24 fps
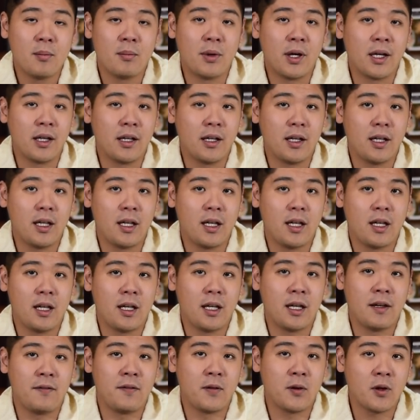But
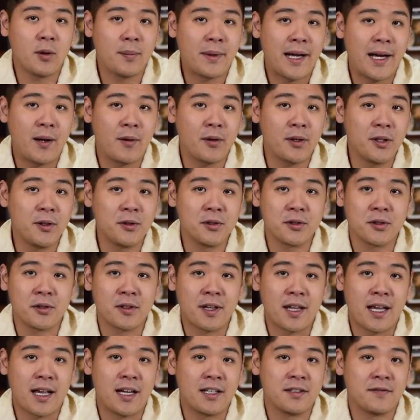if you're a power user
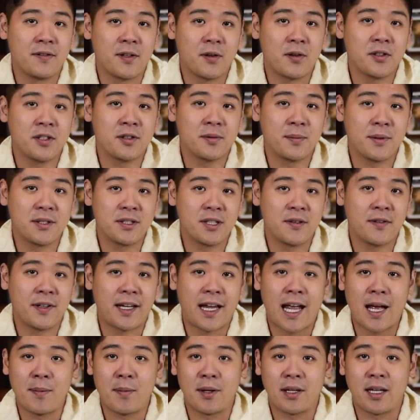that has very
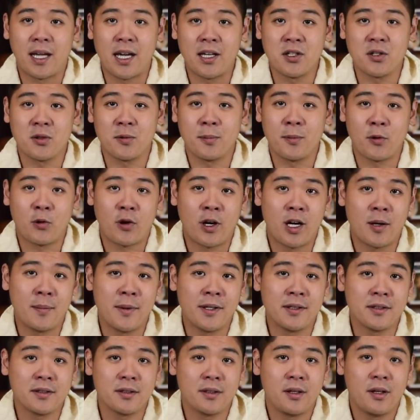specific application
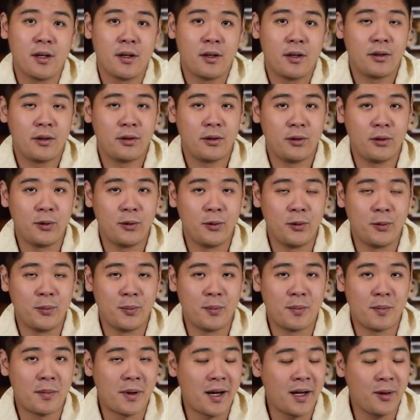requirements, you
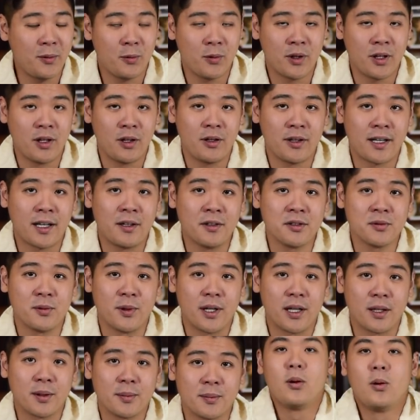might want to look
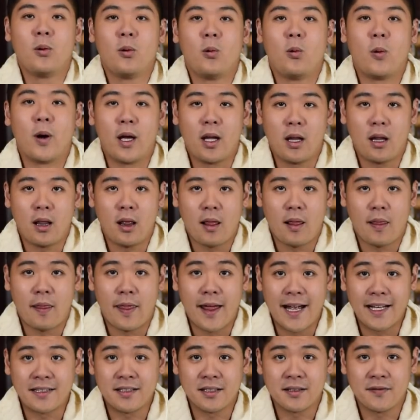elsewhere. Well,
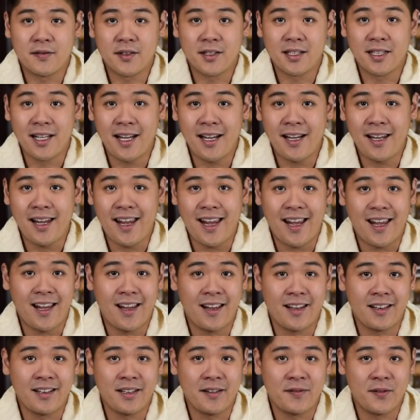that's it for today,
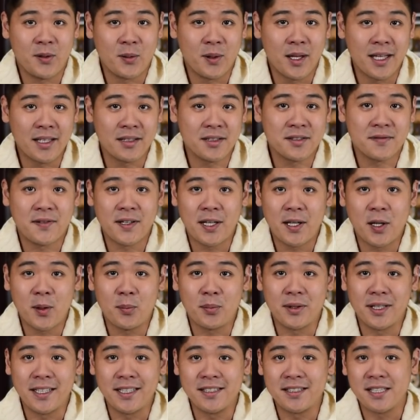and if you liked this video,
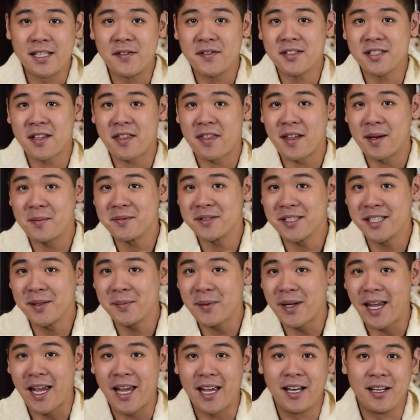please give us a thumbs
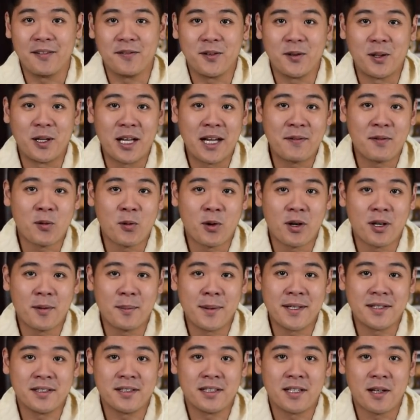up, and if you never want to
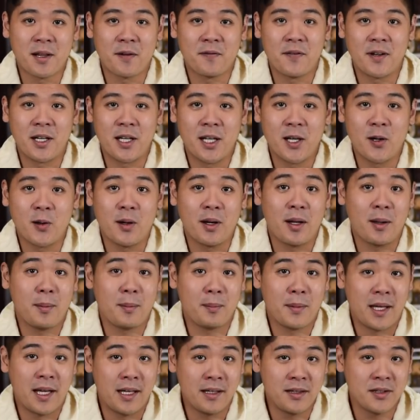miss another video,
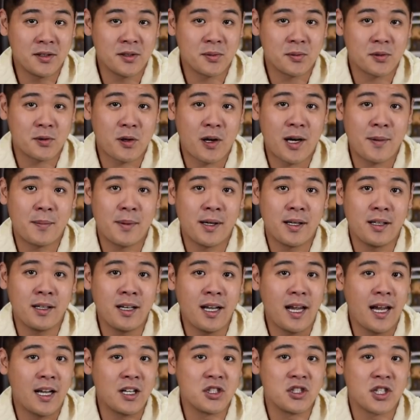hit the subscribe
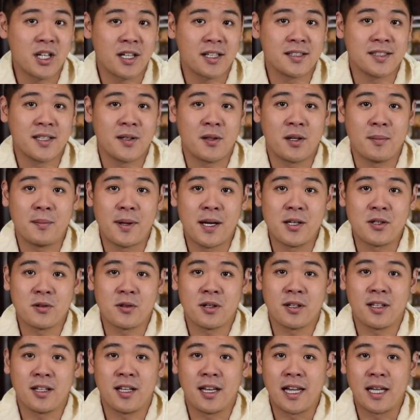button and check us out on
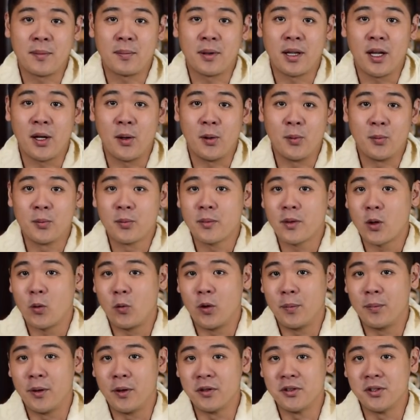Patreon in the link below.
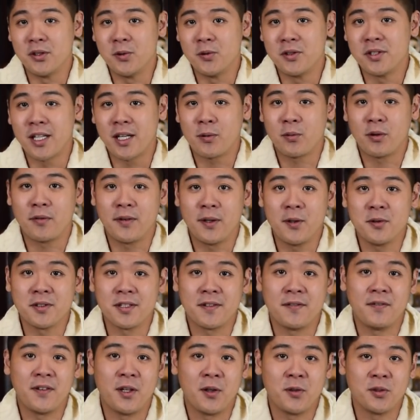We post new tech
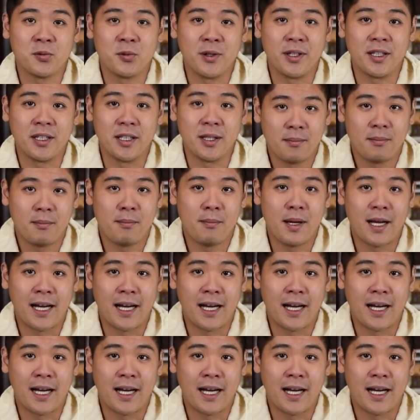reviews and videos weekly.